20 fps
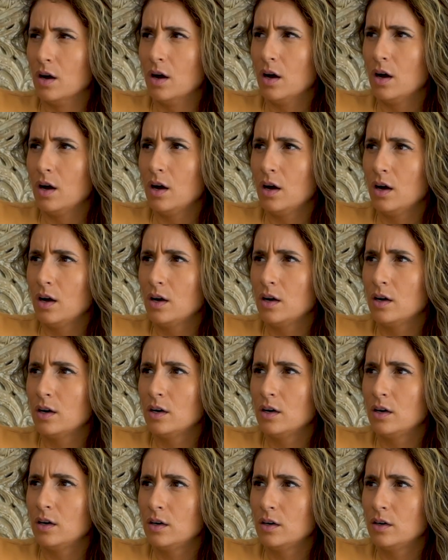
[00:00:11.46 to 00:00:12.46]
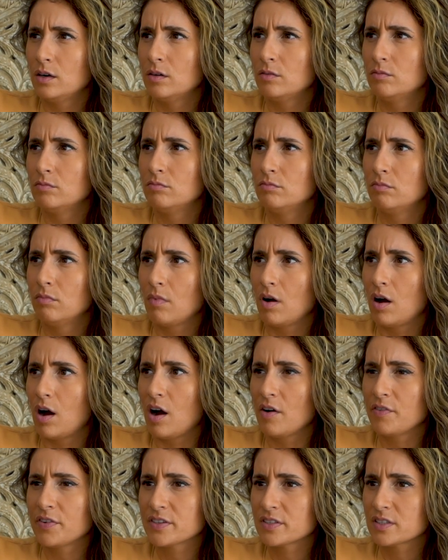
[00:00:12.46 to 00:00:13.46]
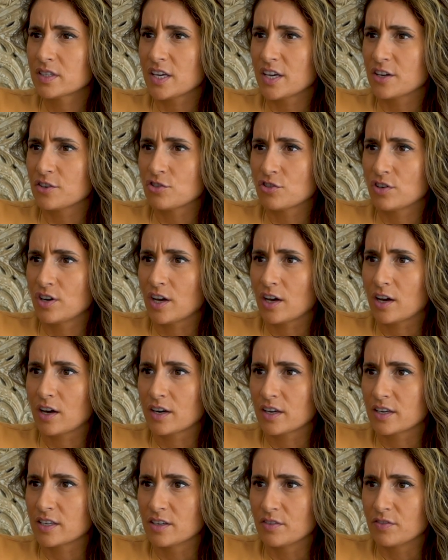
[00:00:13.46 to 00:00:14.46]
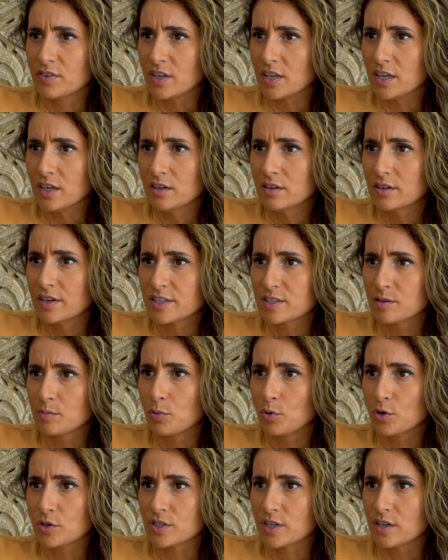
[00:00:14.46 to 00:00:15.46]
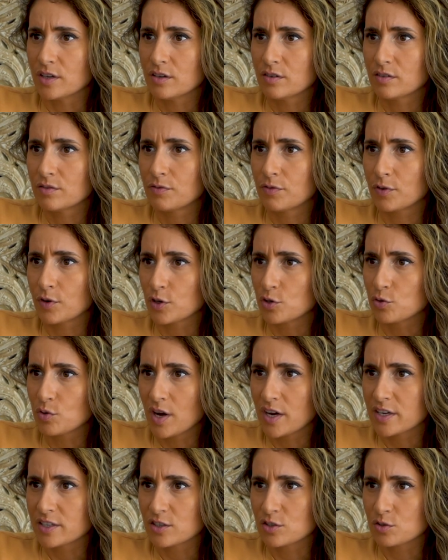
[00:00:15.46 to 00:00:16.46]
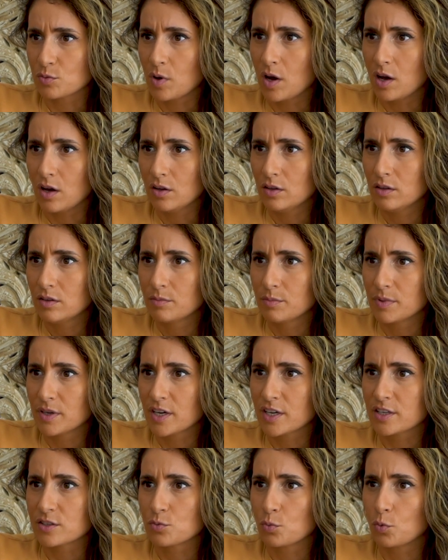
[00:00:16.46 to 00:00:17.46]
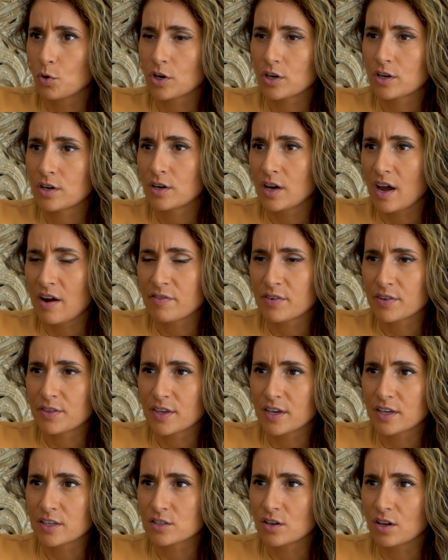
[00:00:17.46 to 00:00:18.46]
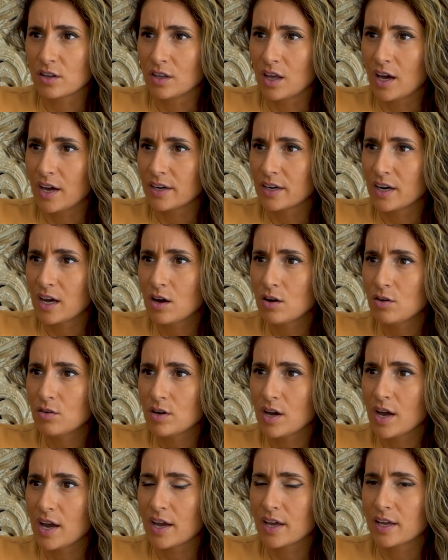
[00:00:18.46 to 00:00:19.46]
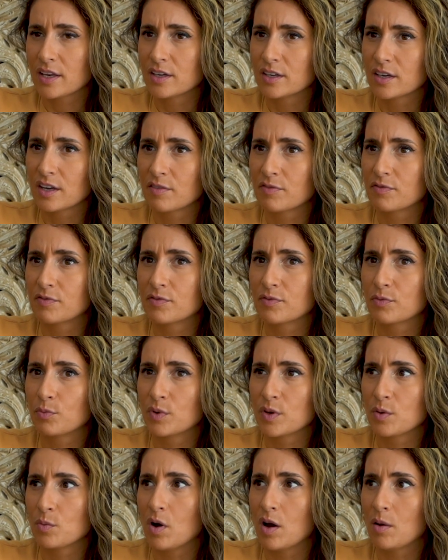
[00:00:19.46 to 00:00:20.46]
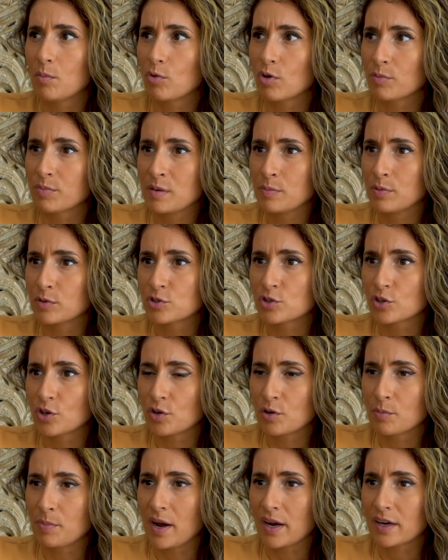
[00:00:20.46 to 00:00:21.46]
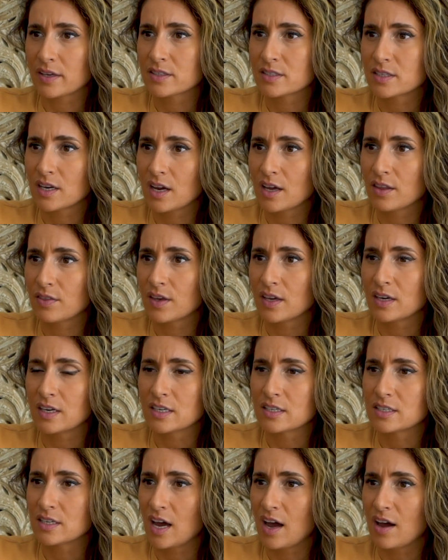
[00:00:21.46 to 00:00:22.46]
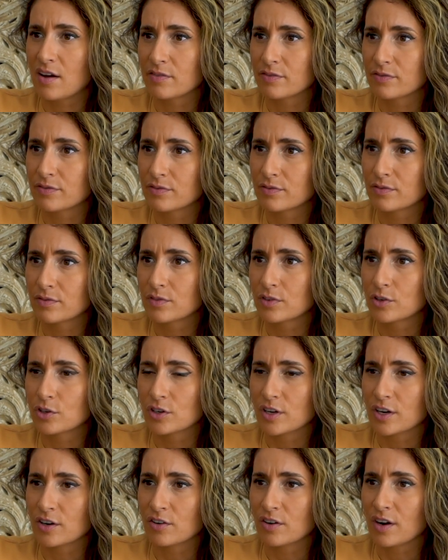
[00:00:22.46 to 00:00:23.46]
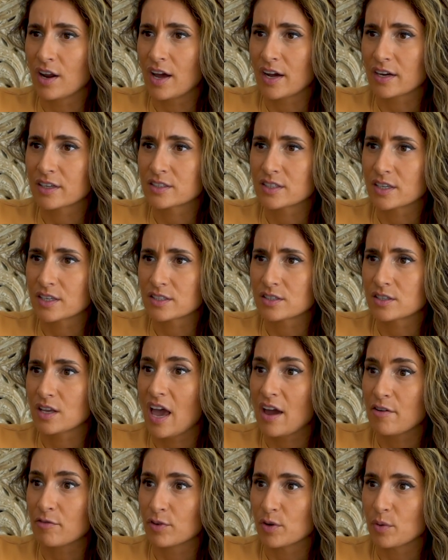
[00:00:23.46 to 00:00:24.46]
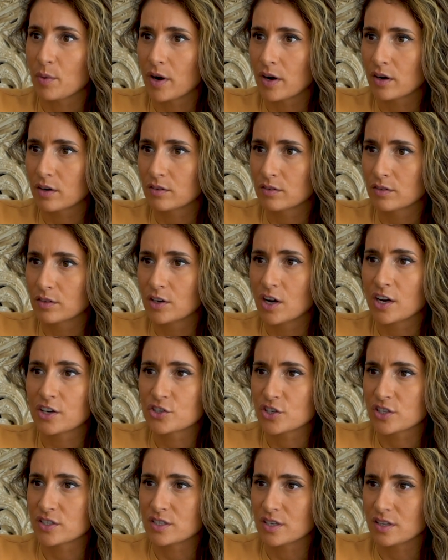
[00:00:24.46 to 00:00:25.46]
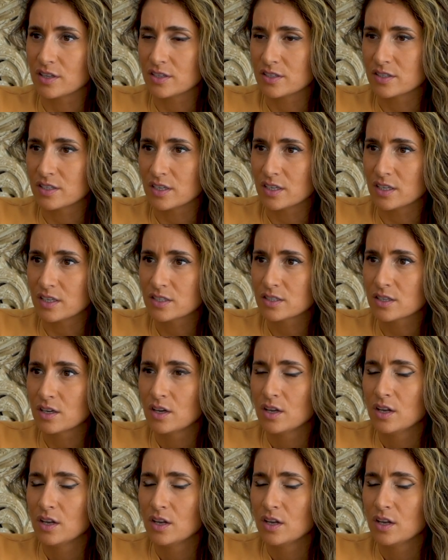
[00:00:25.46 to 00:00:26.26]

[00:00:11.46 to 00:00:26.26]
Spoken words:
Obviously, internet connectivity is important for you guys as well because work, everything is online now. And if we want more people to go to Pakistan, they need to have good internet access everywhere, not just in the cities.